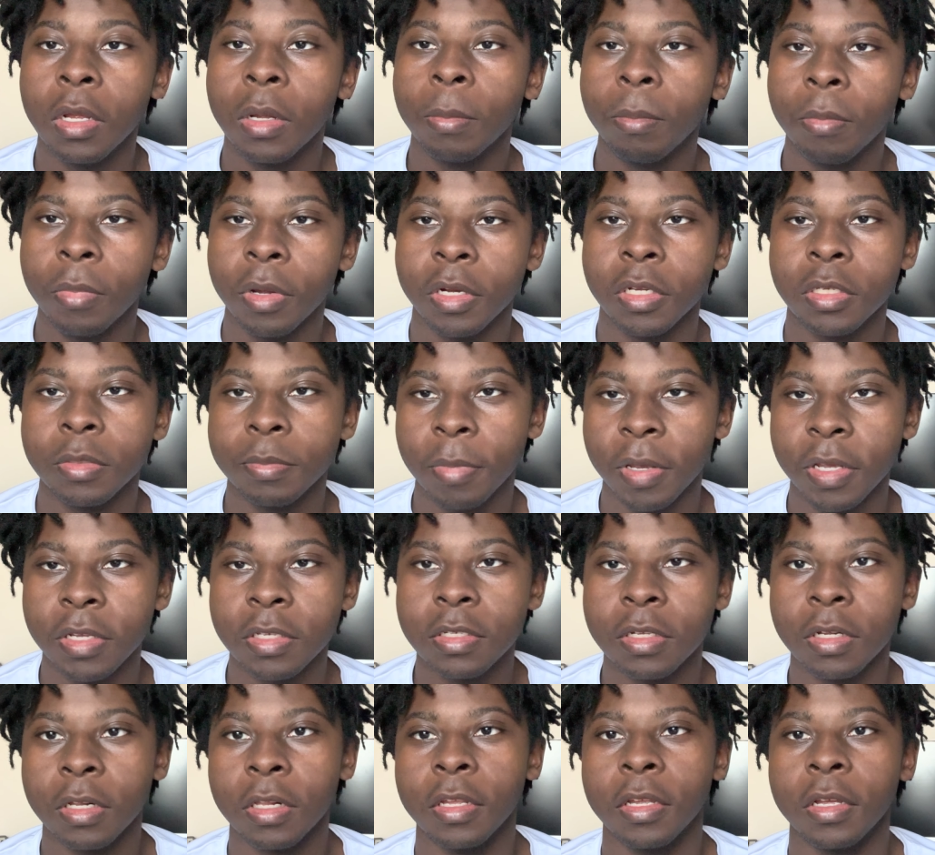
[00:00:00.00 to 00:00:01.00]
But it's
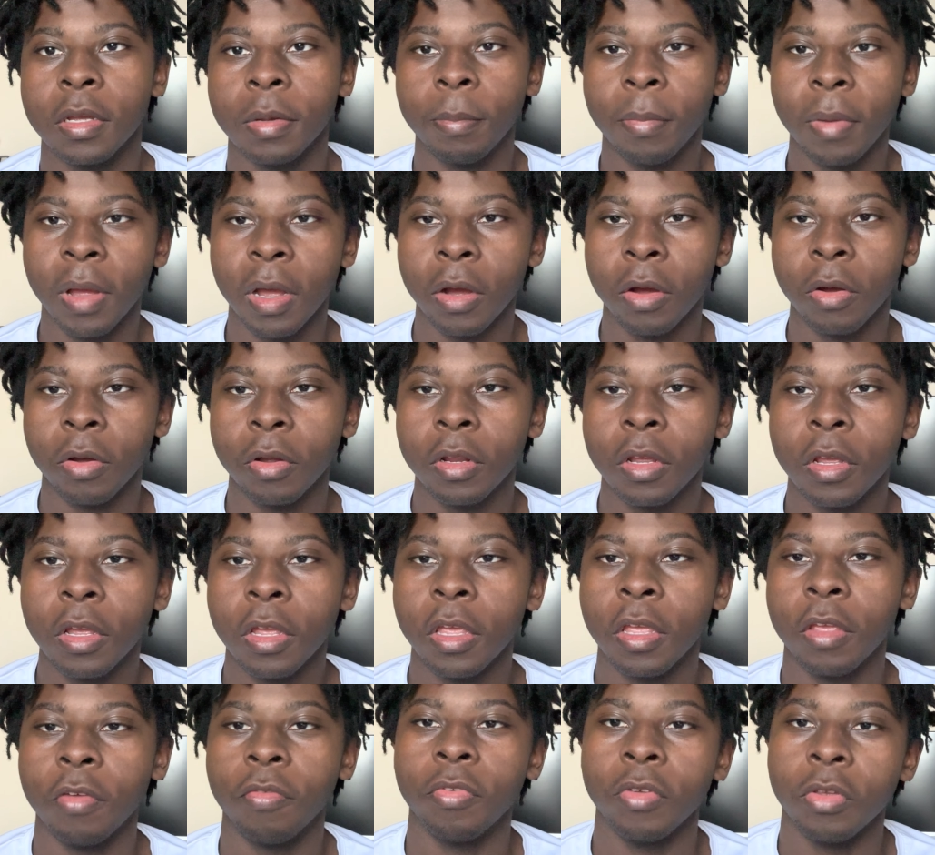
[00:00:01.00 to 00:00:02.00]
basically about
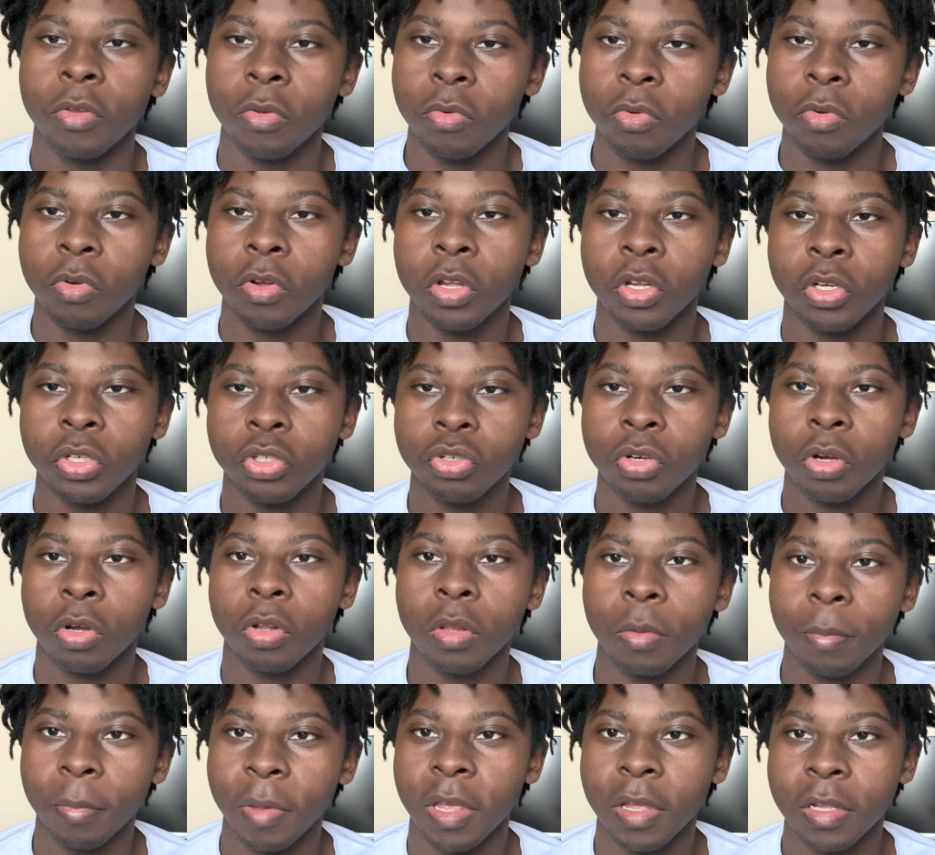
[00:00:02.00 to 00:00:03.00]
if you control
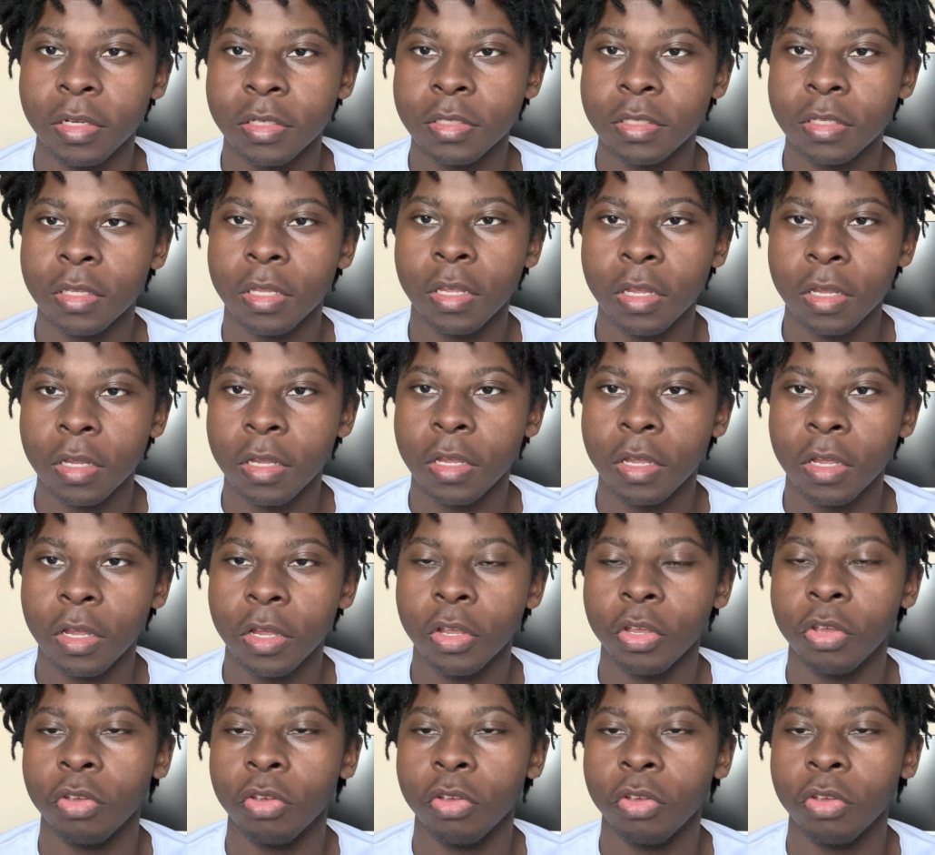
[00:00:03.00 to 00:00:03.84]
a man's thinking,